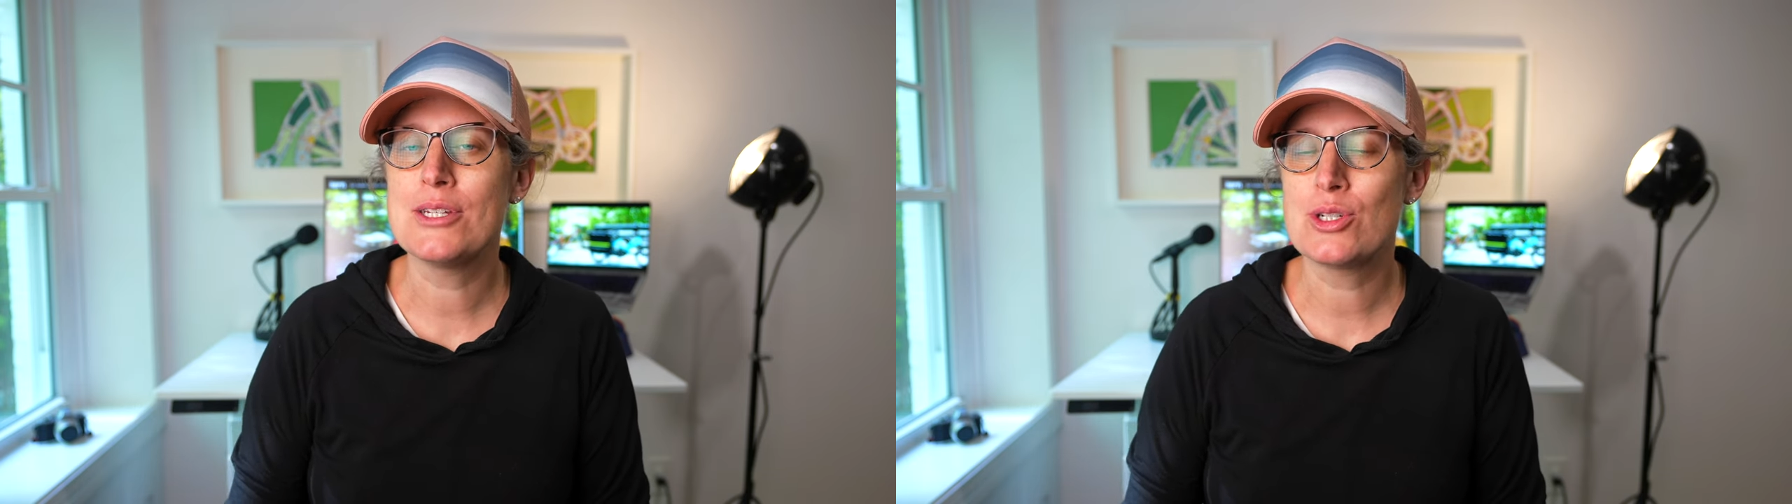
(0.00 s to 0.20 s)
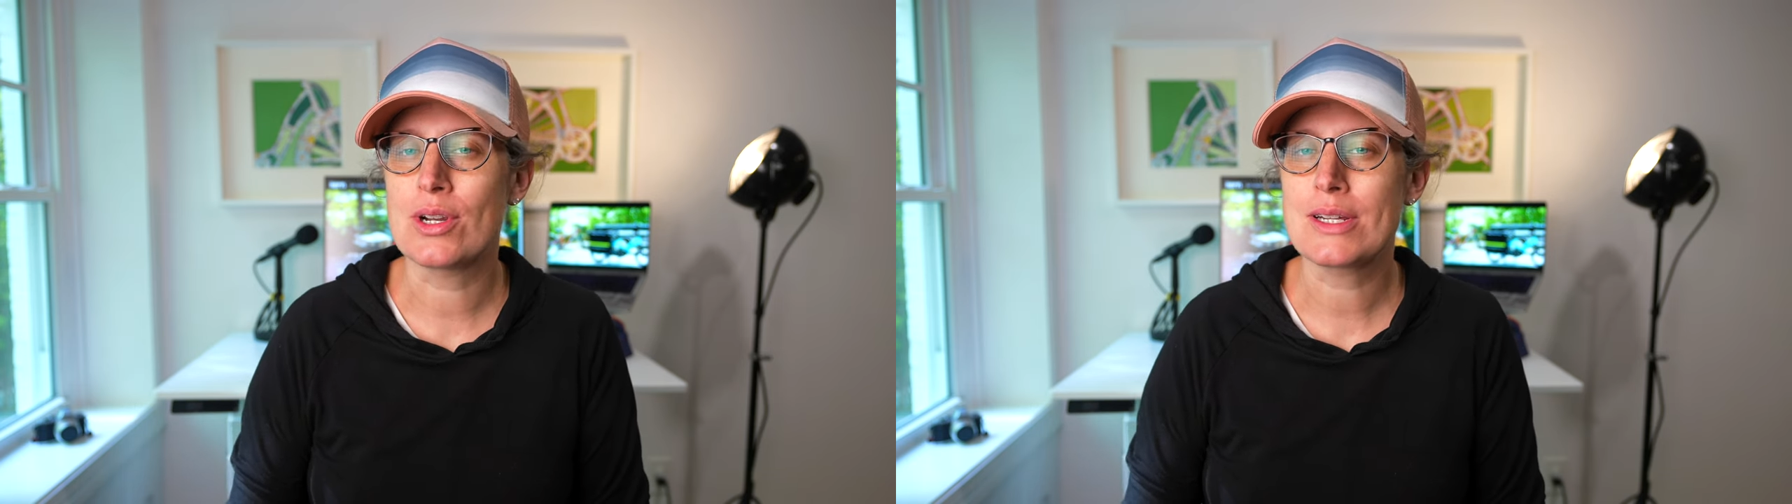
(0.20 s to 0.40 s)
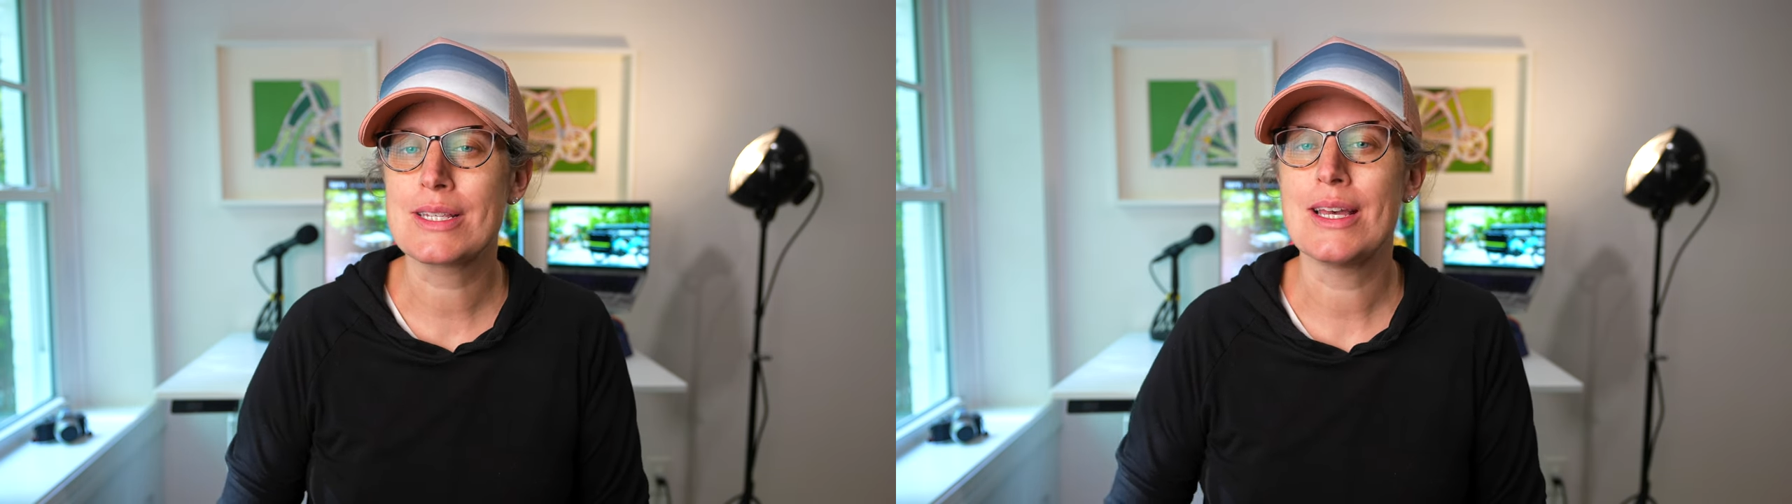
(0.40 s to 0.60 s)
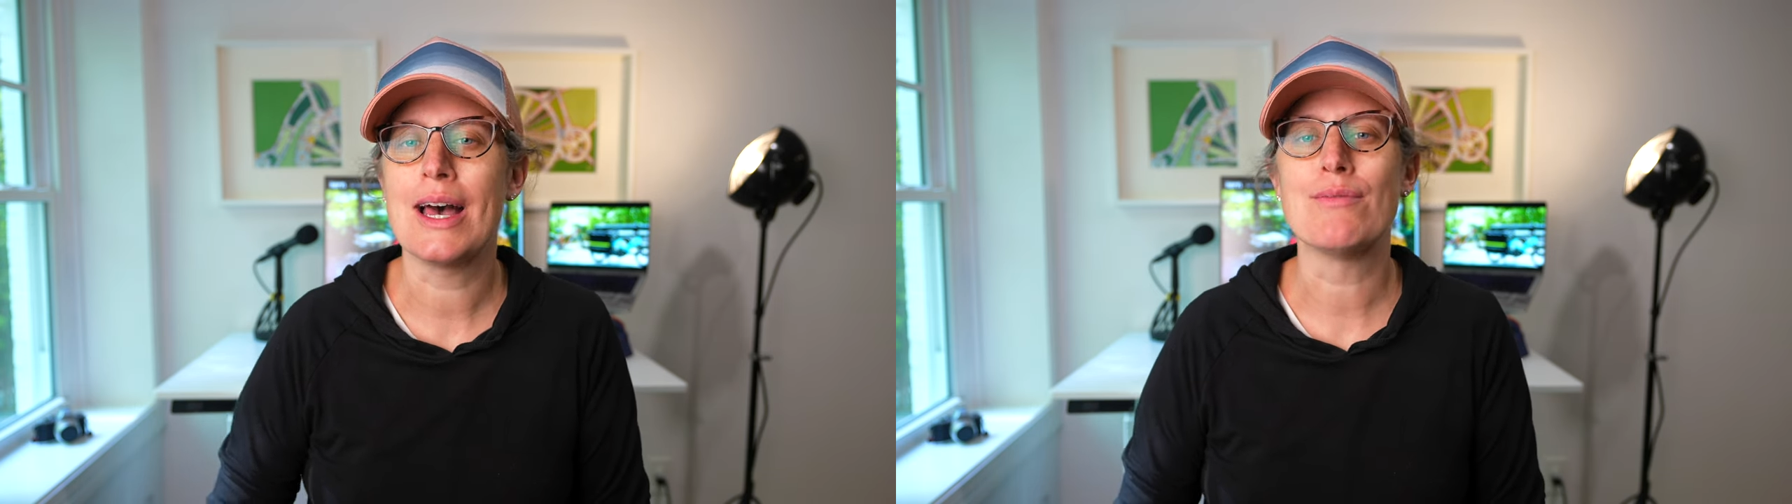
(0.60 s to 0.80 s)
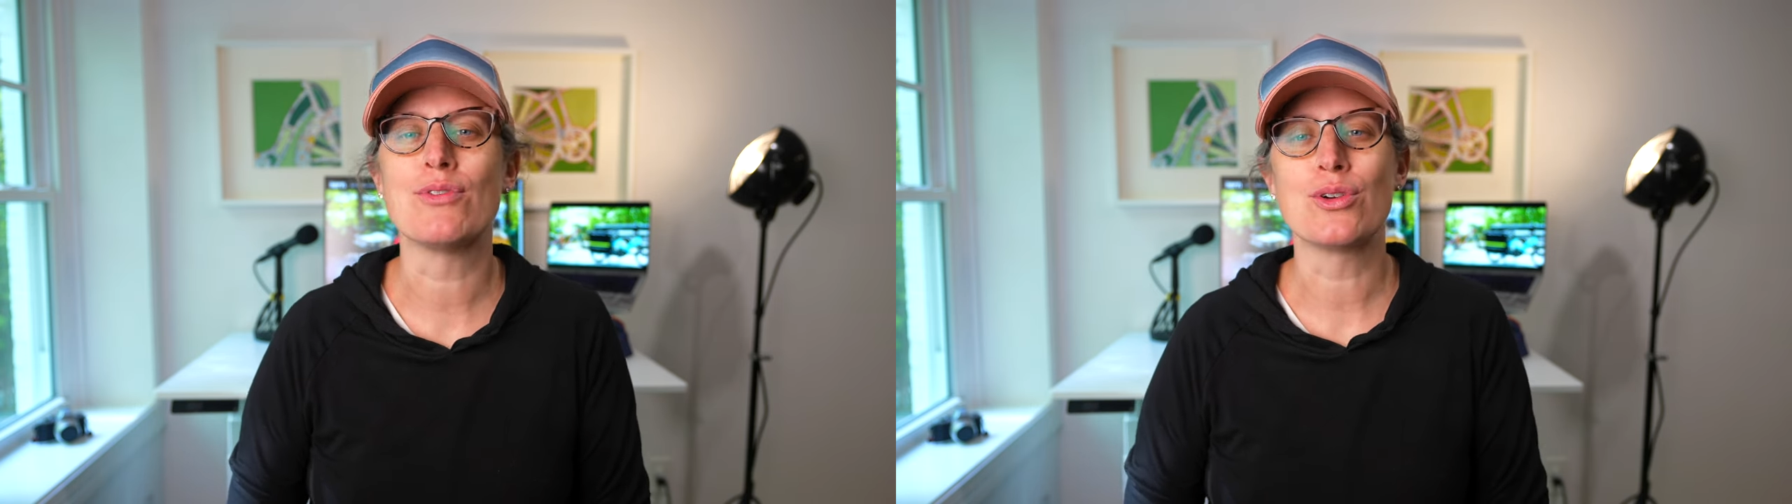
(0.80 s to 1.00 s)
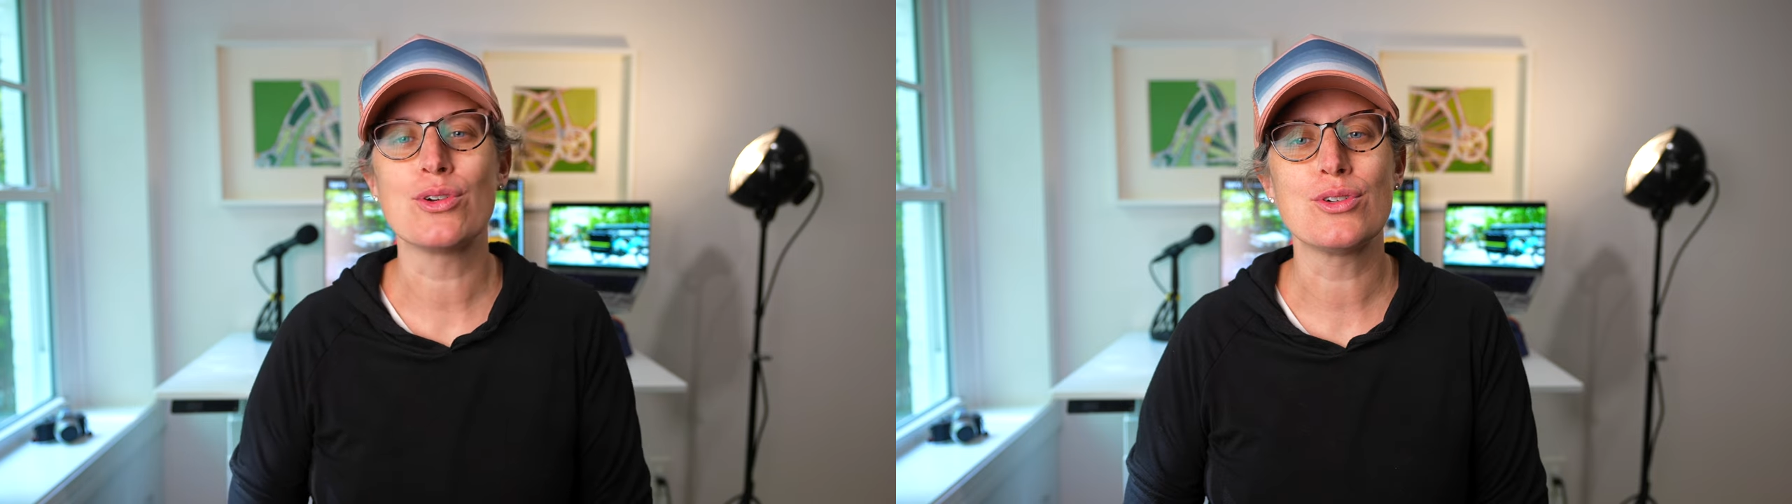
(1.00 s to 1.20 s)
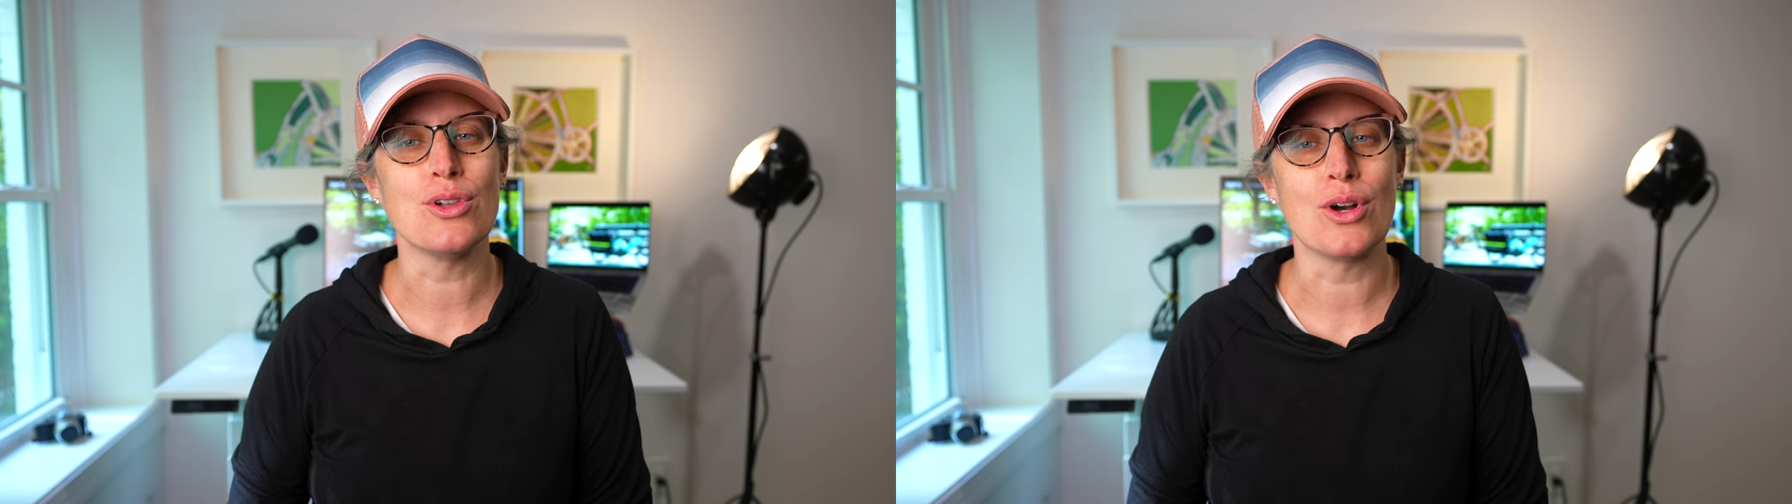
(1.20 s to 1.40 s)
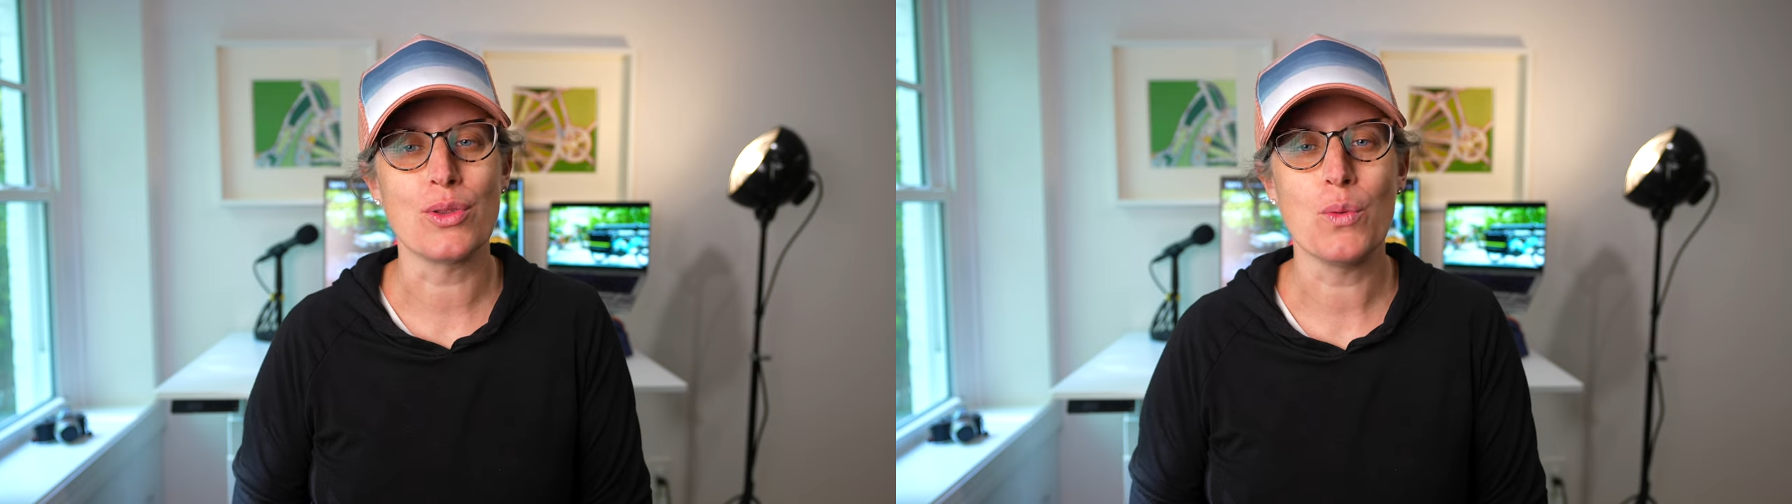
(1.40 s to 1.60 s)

and tricks I've learned along the